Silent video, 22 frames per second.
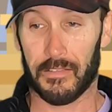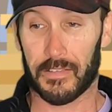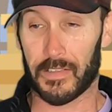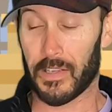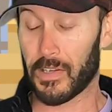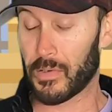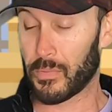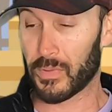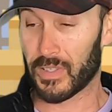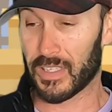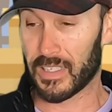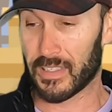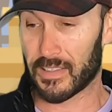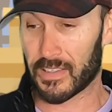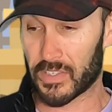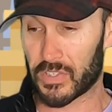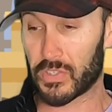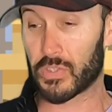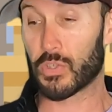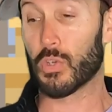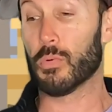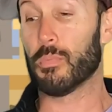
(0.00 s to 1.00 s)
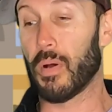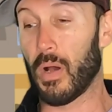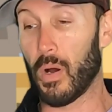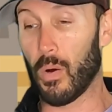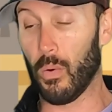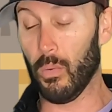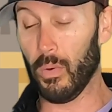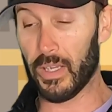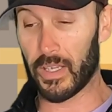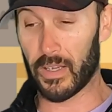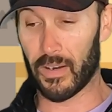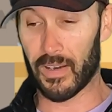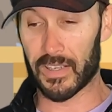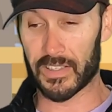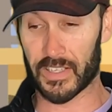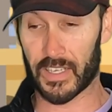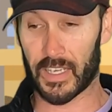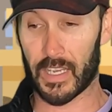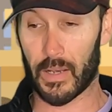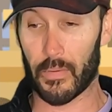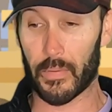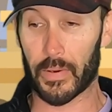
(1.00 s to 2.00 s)
I don't know what the super holy guys are
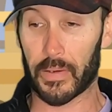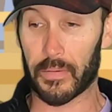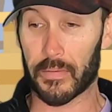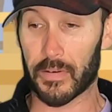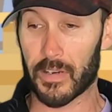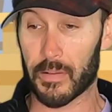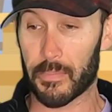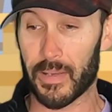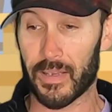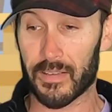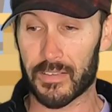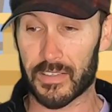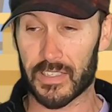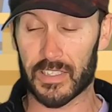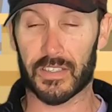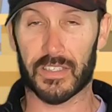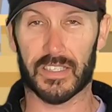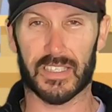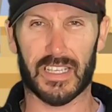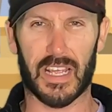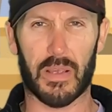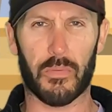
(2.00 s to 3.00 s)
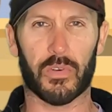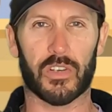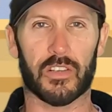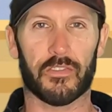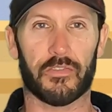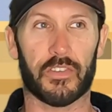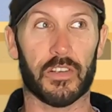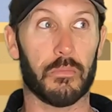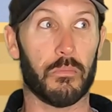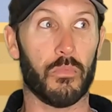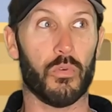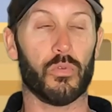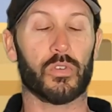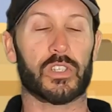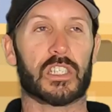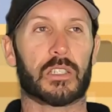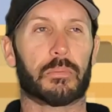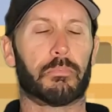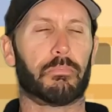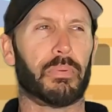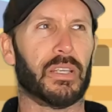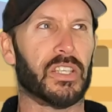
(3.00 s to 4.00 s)
going on about just because they want to feel more
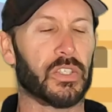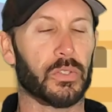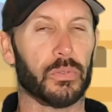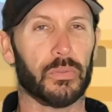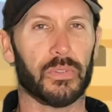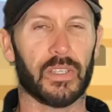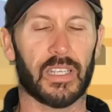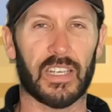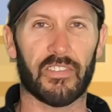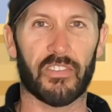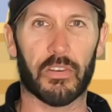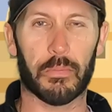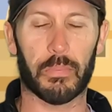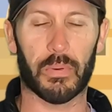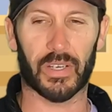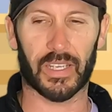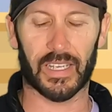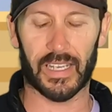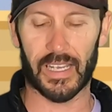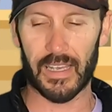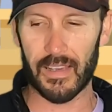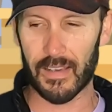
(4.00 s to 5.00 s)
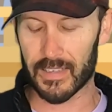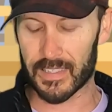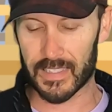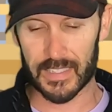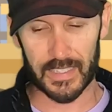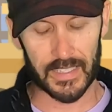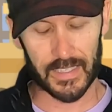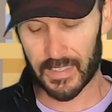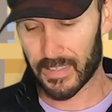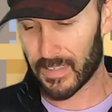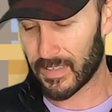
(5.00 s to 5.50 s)
special than everybody else.